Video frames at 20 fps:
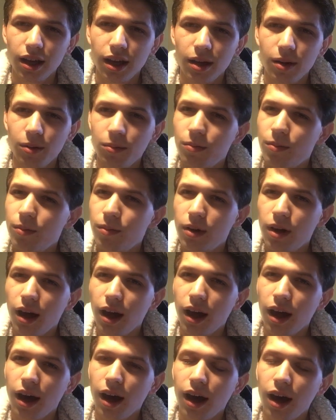And
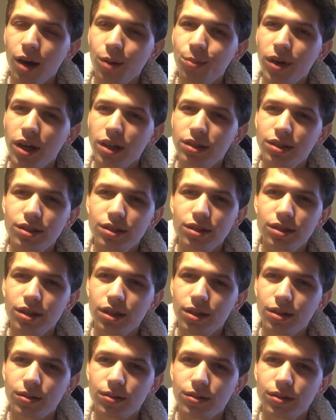how am I to
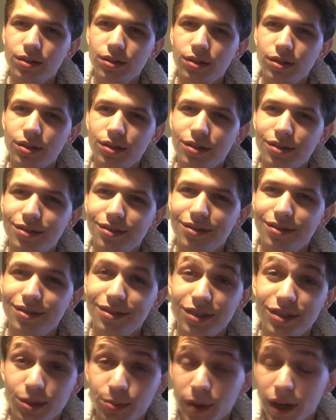know?
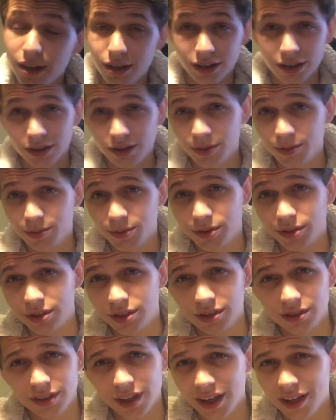Especially with
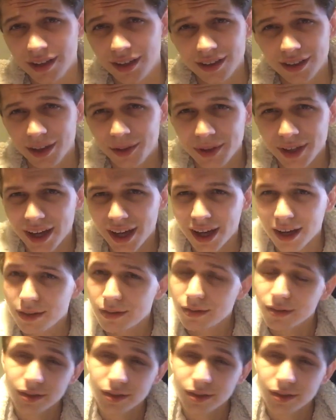the data that we have.